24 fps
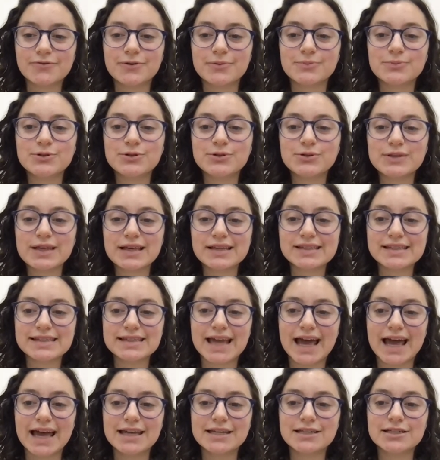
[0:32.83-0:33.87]
from
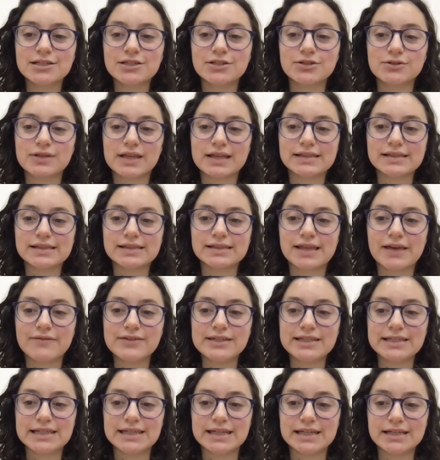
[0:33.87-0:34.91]
2009 to
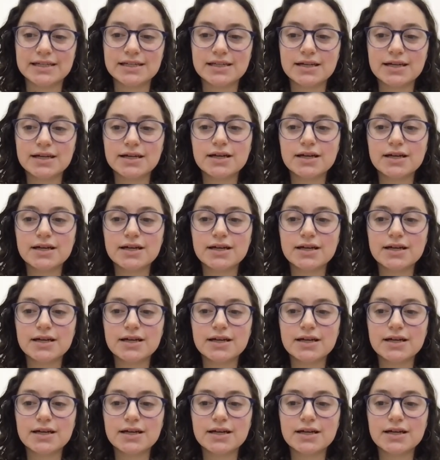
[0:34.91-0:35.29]
2017,